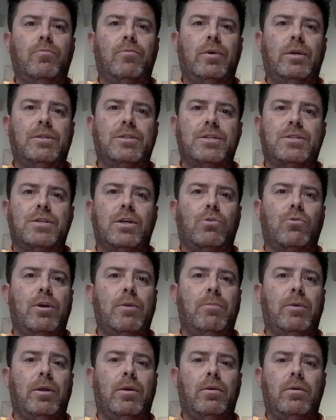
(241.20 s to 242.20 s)
A
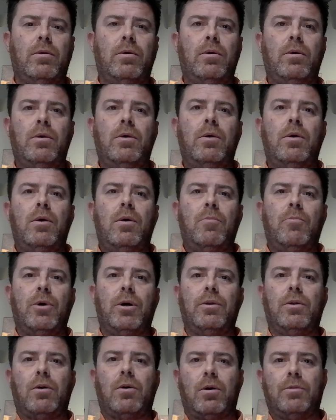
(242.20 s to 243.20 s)
disagreement,
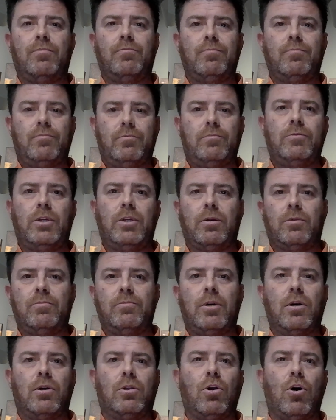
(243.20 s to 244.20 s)
but on
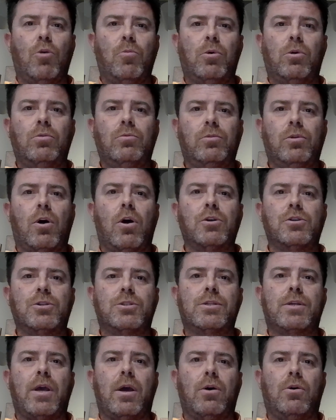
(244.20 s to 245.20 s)
a global, larger
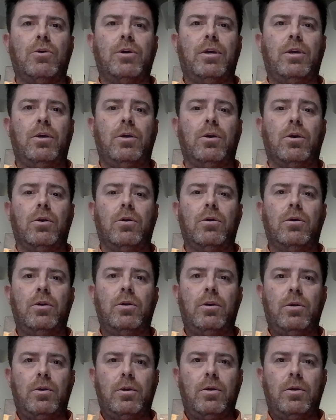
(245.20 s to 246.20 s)
scale here,
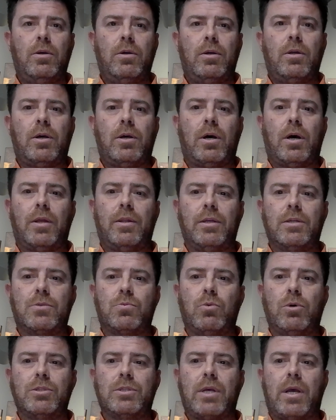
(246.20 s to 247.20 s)
this
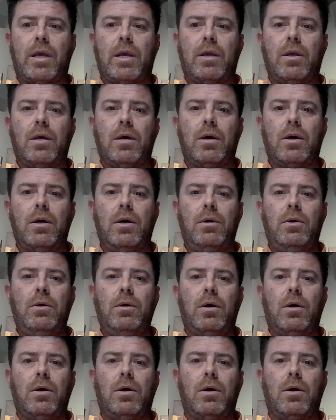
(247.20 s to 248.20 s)
was a
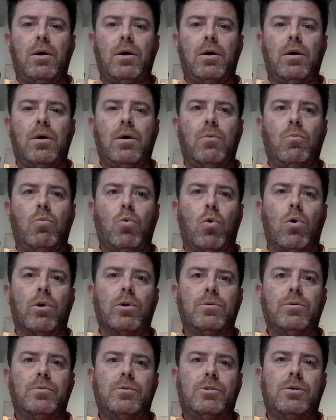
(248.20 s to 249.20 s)
war.
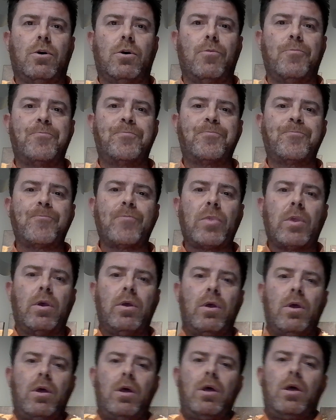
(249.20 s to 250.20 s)
So
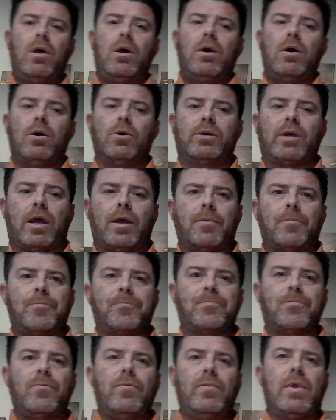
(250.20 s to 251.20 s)
okay,
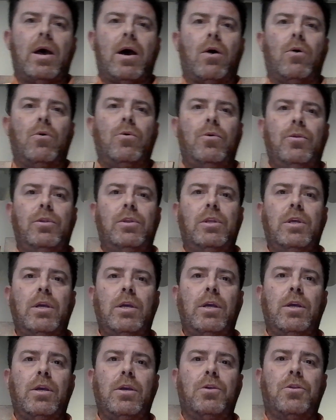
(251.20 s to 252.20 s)
now
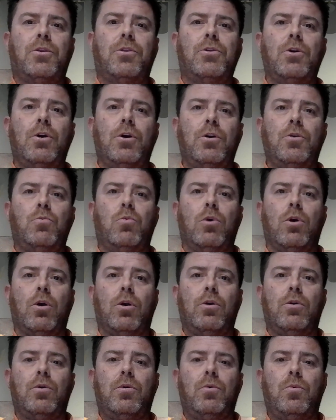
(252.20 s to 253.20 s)
the third
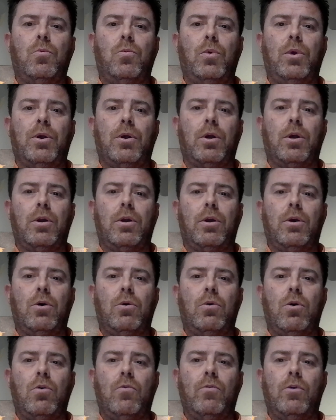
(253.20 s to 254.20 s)
word we're going to
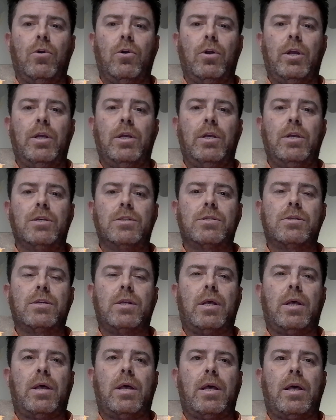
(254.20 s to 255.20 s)
go over is
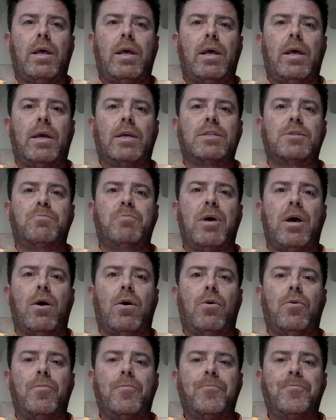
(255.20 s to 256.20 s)
expel,